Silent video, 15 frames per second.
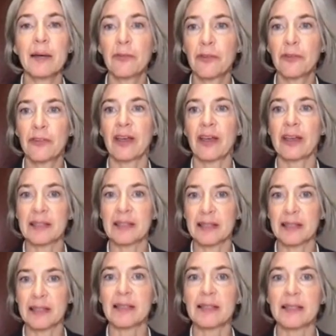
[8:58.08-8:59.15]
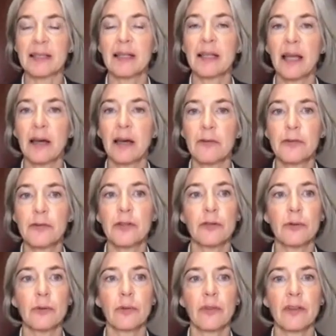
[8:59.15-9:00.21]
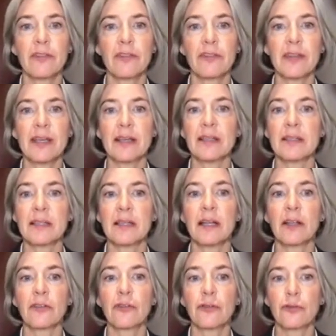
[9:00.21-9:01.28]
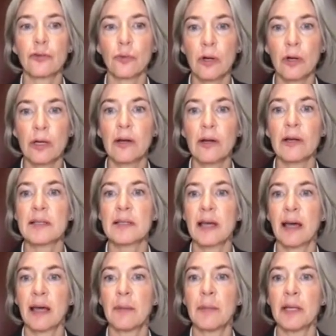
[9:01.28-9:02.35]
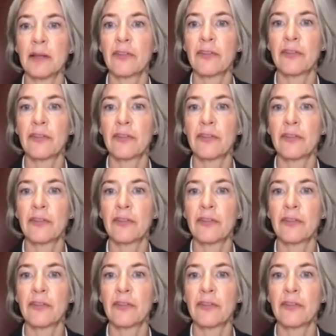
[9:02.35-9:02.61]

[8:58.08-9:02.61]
emphasize this enough to you. This is an extraordinary time in